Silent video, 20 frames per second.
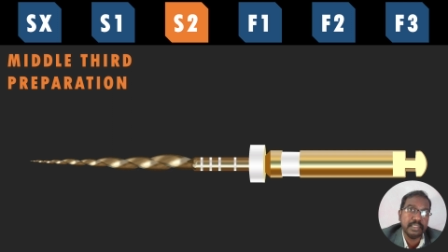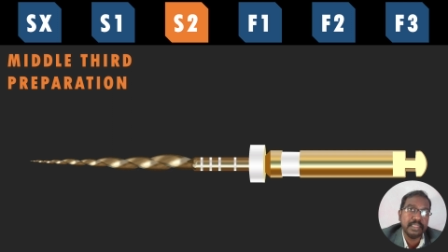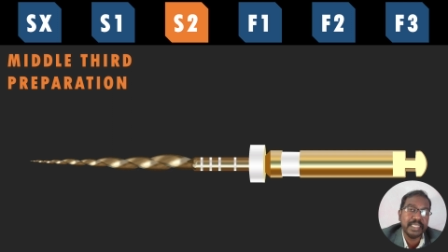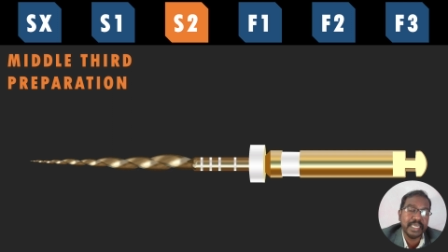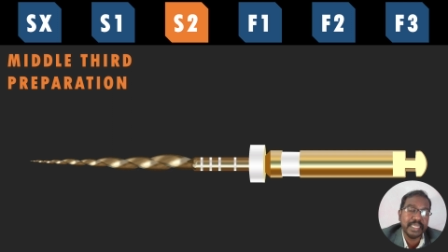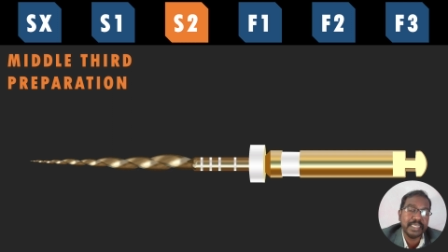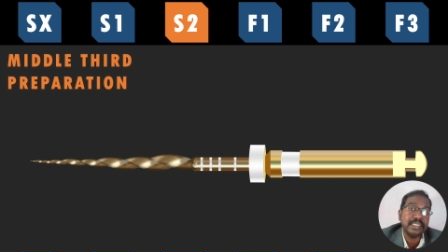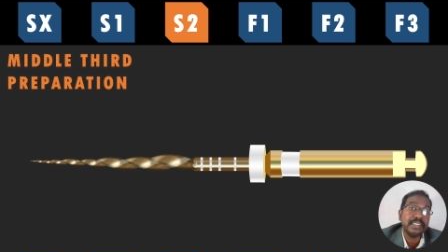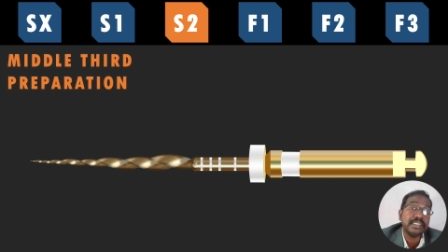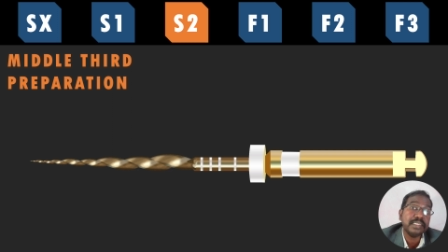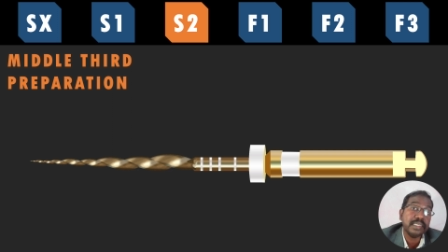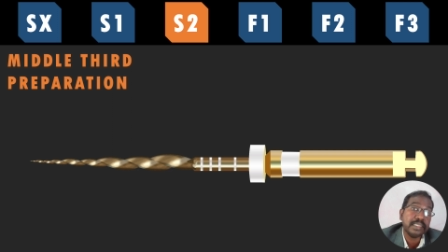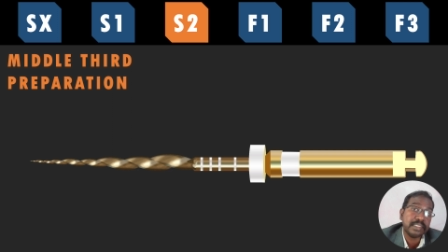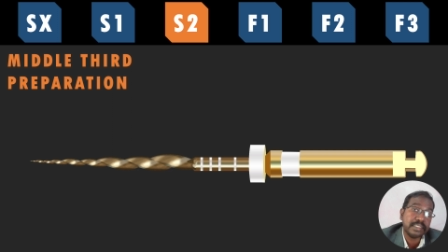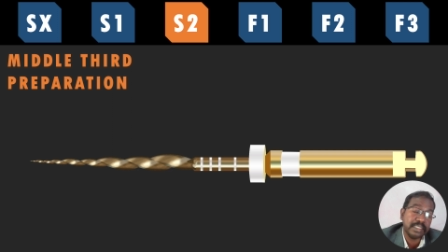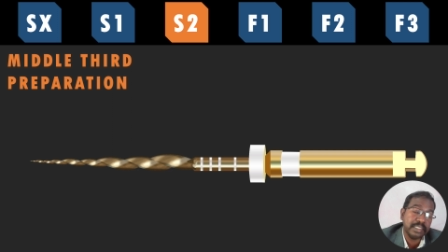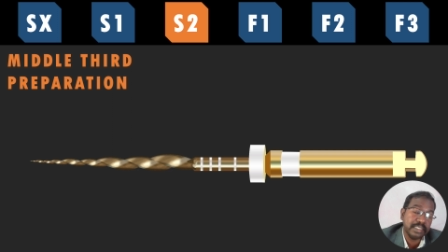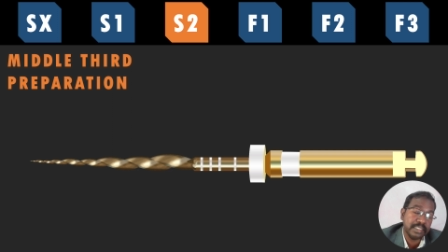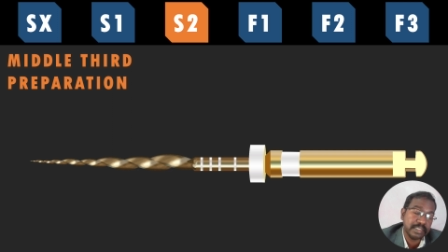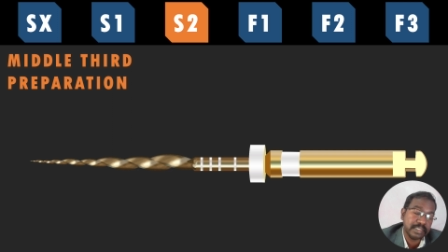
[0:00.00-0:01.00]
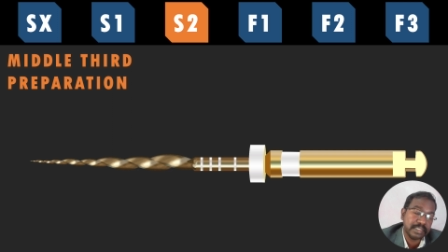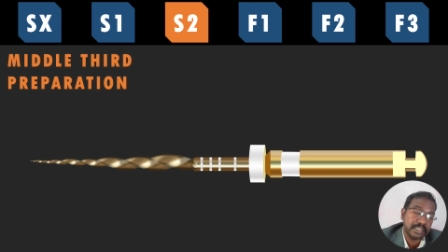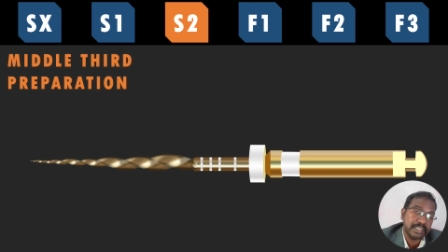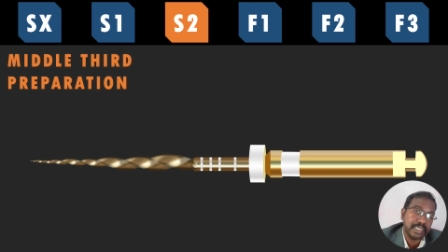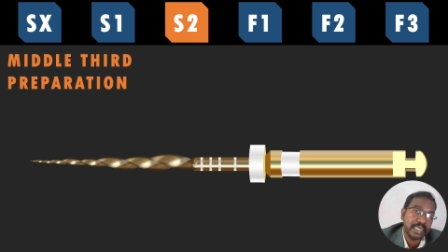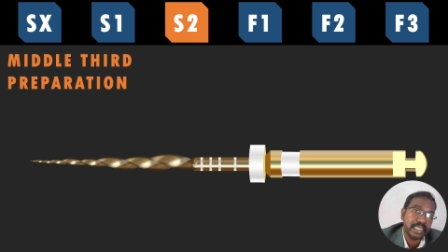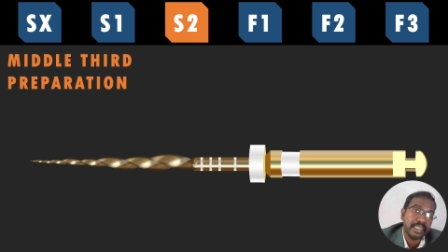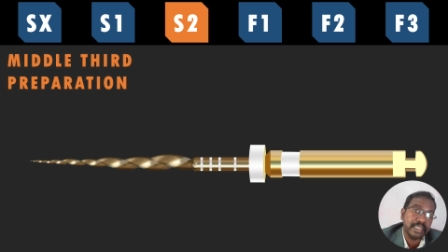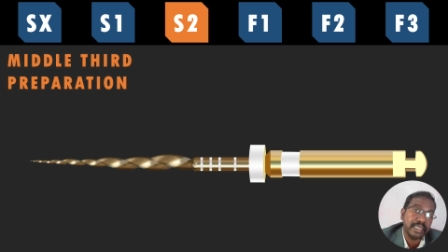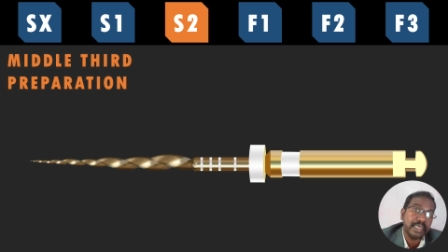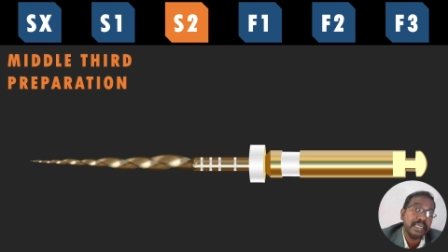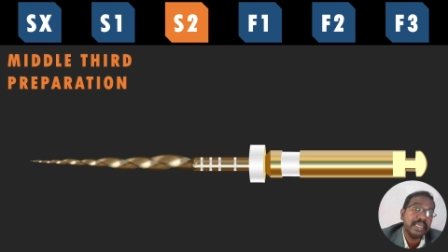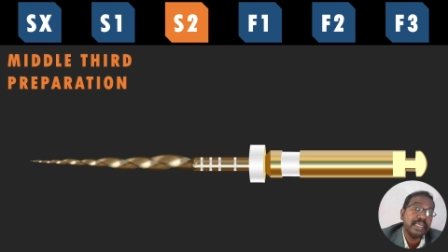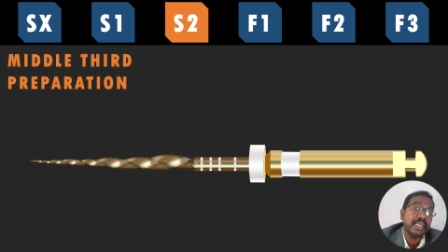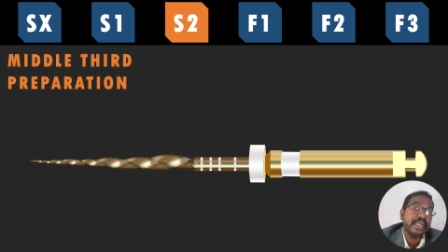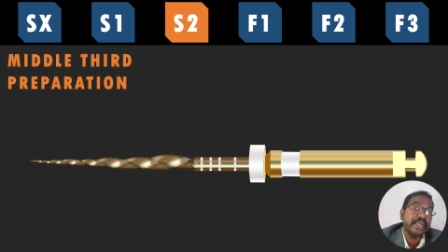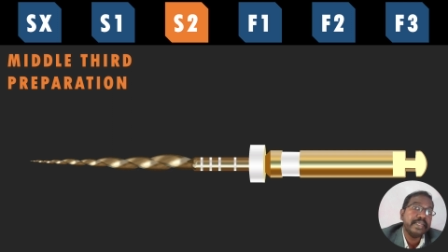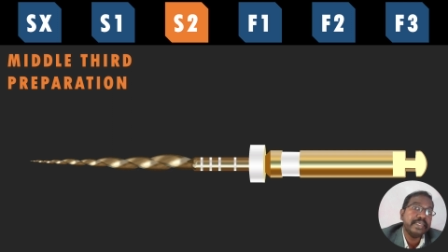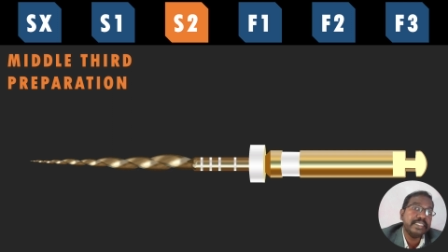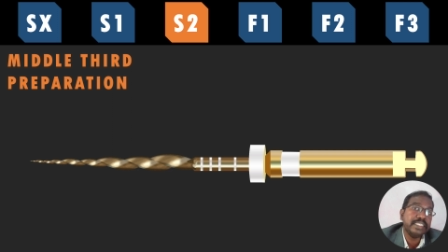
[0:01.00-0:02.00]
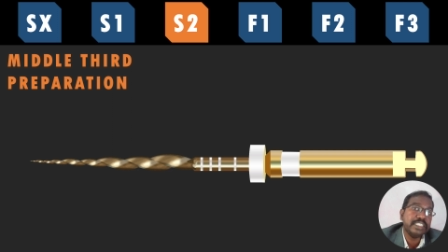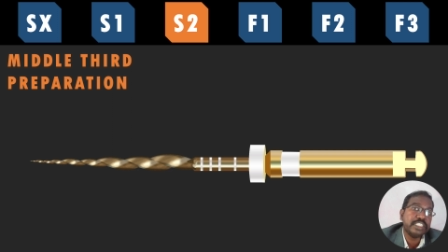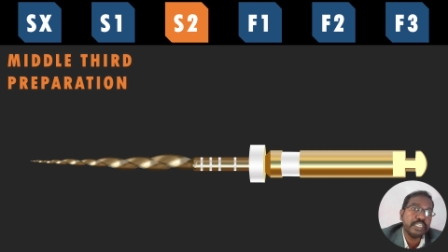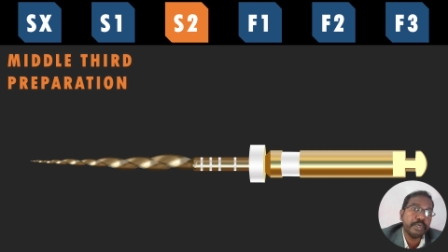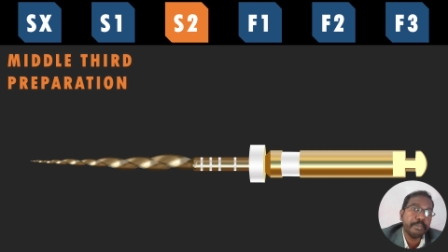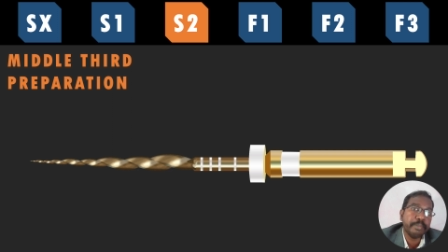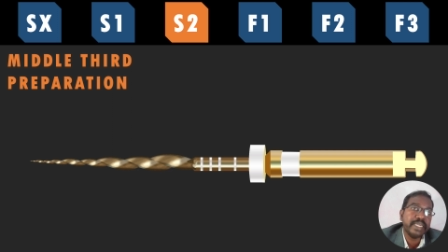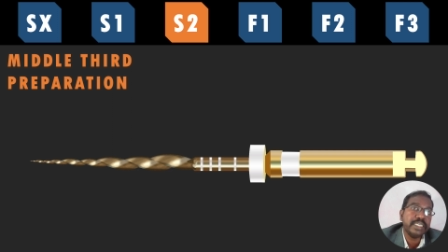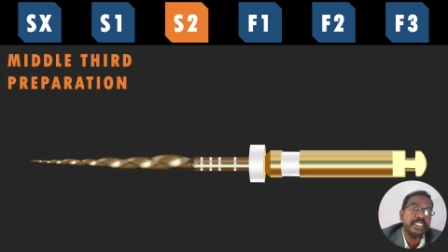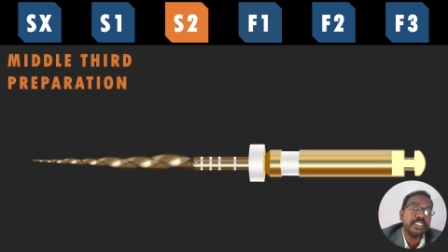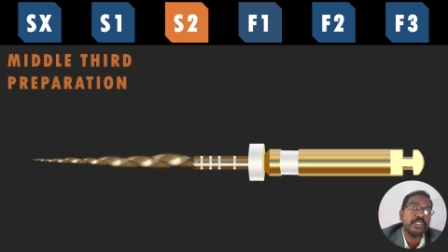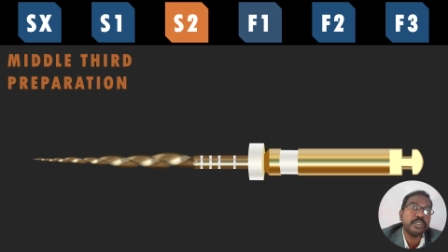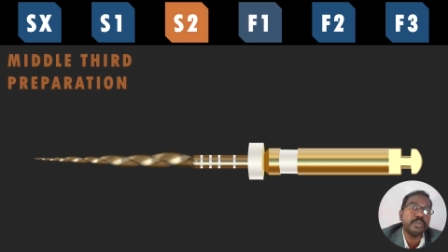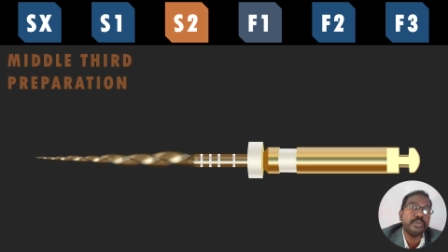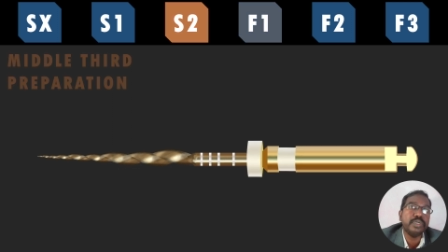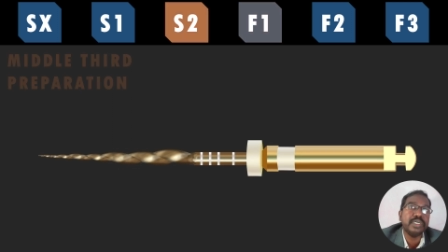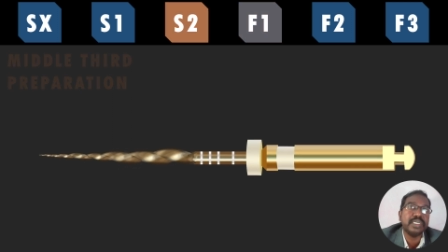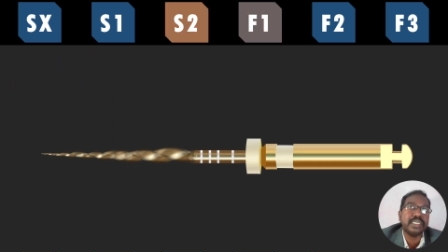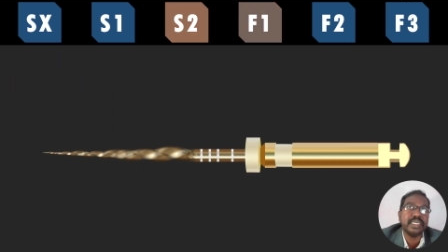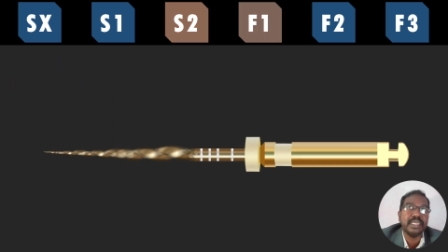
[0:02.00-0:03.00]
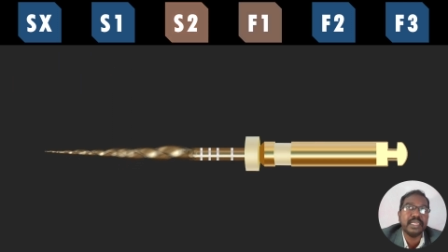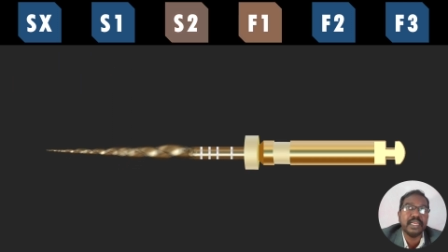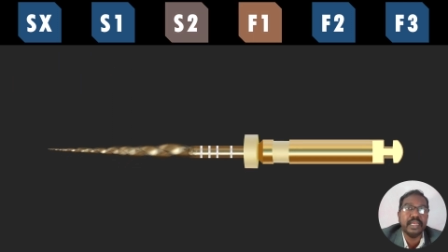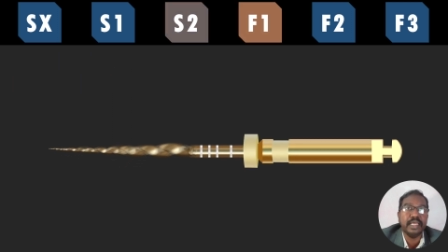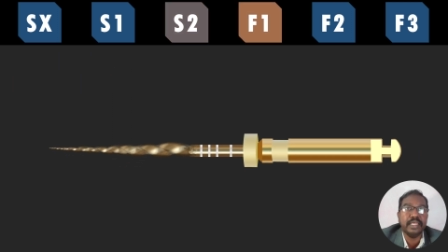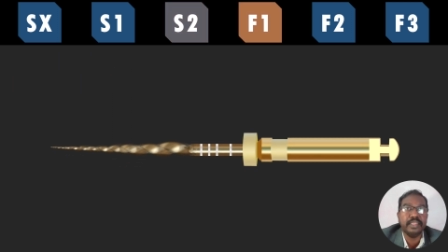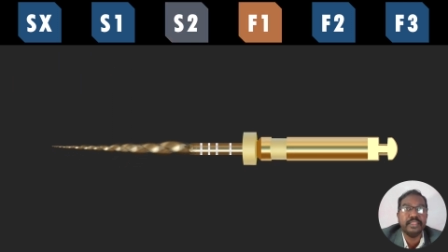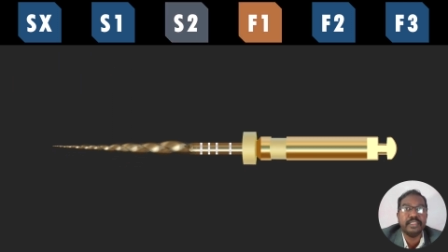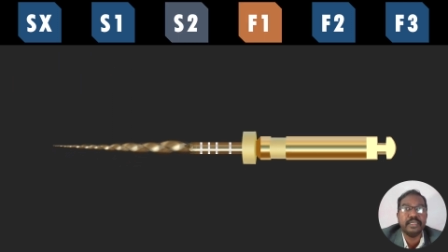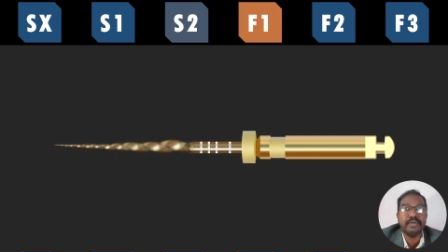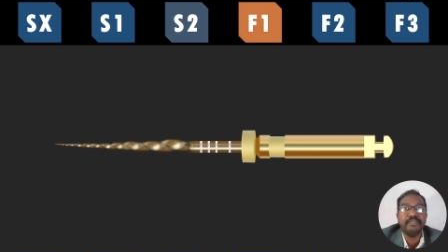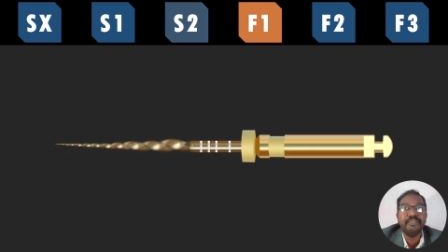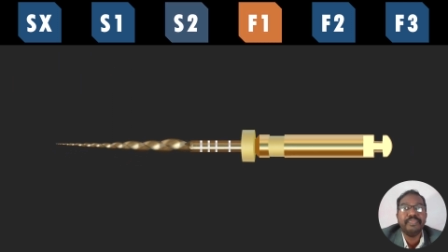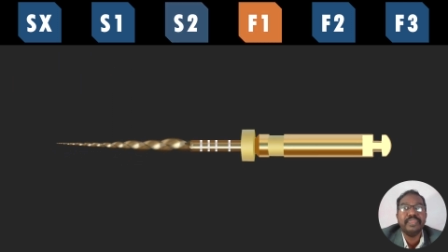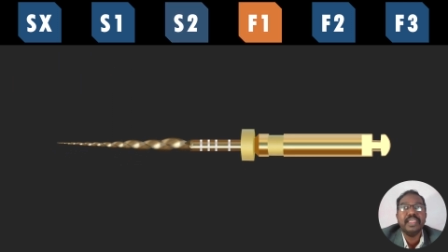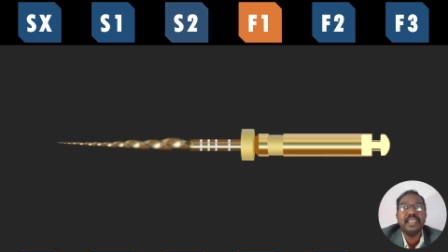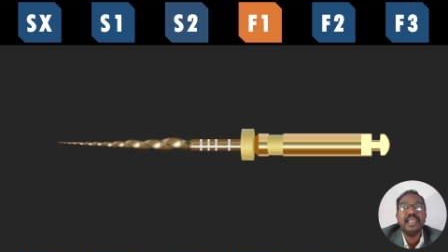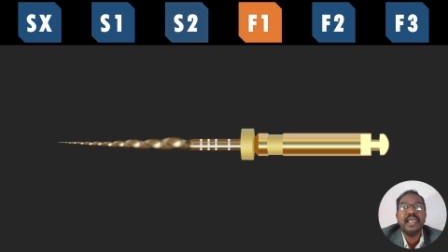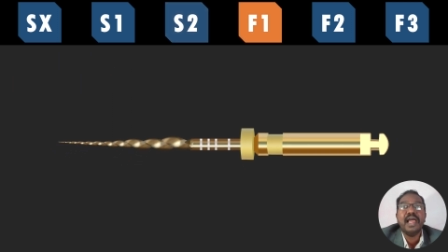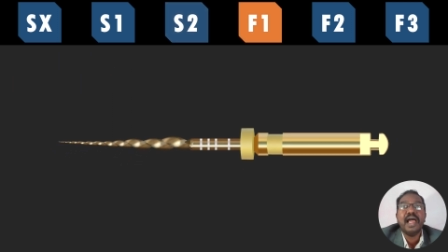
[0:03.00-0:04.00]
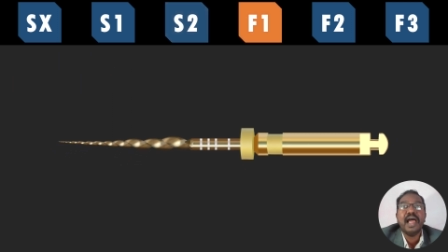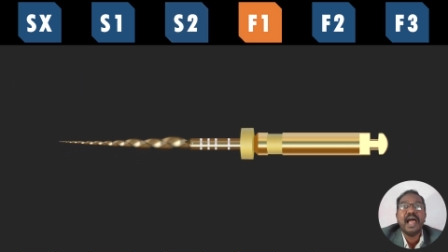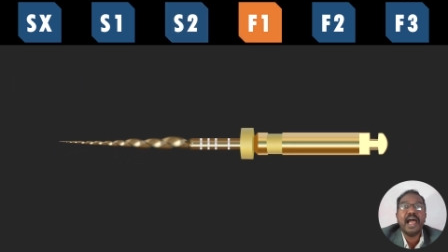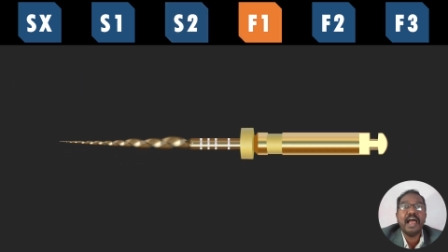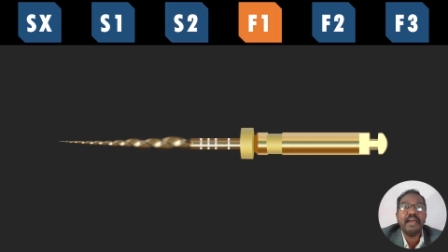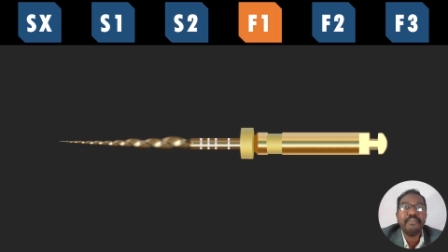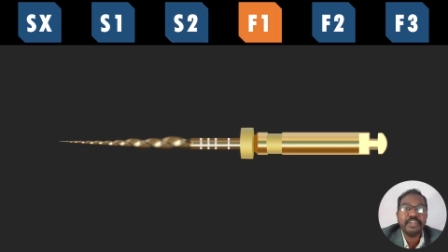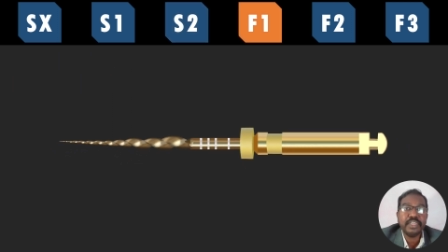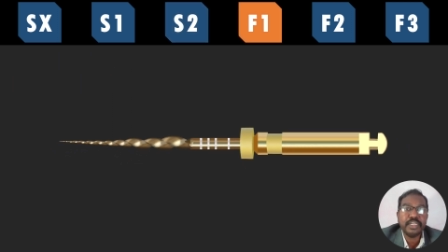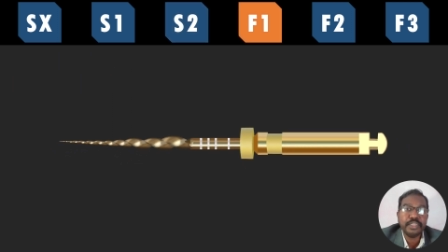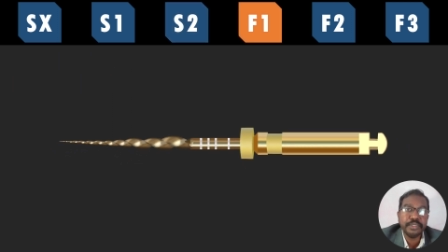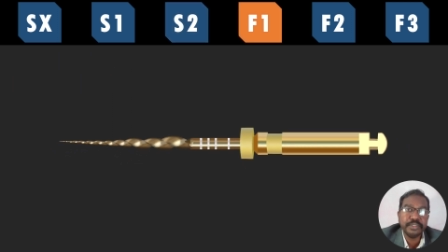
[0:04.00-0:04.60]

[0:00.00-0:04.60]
that is till the determined working length. After